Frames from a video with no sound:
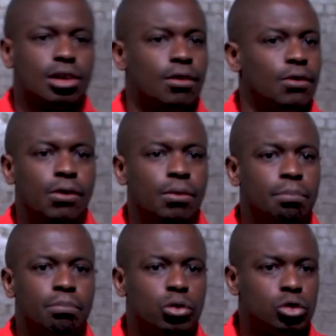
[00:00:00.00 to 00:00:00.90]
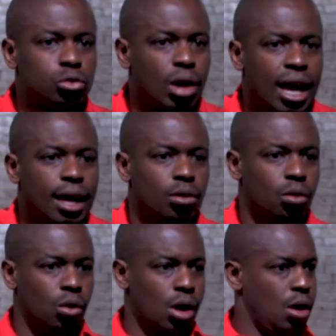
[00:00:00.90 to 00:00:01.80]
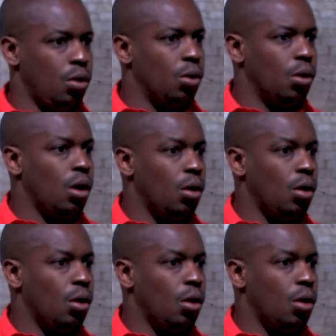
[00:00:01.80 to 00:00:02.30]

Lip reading: are you portraying or